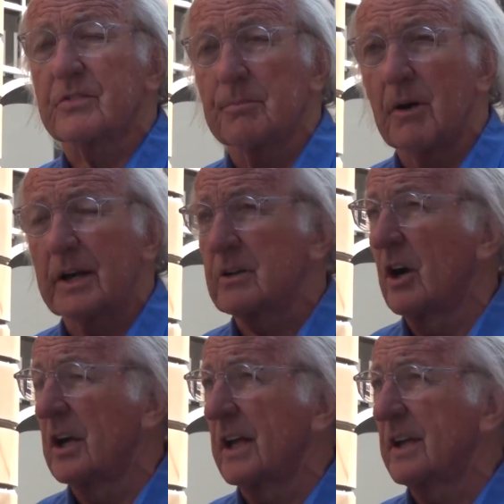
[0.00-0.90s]
who, my
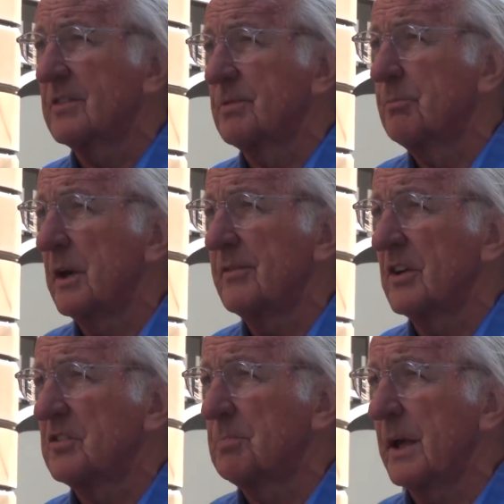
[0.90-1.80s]
colleagues,
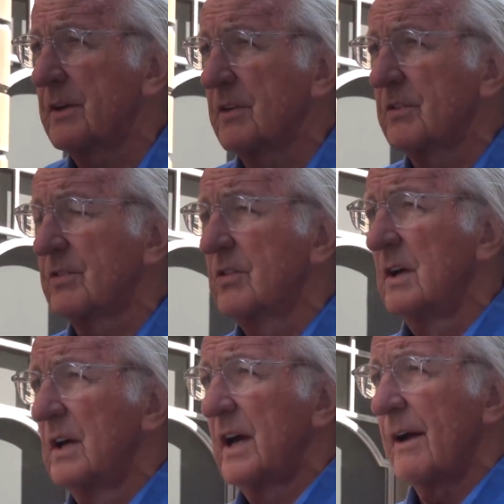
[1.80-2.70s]
previous speakers
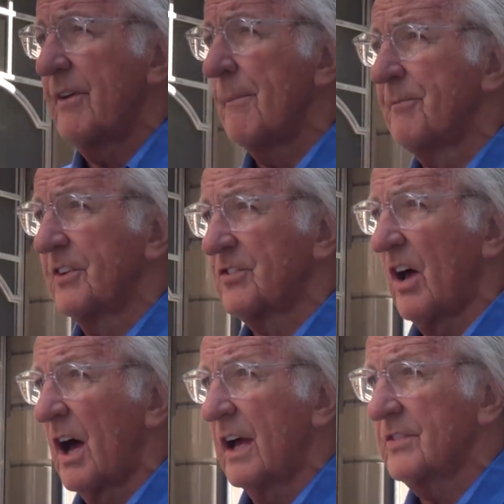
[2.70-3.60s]
have
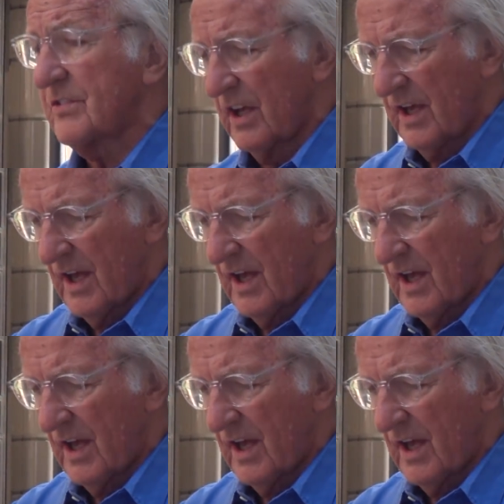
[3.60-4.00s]
emphasized,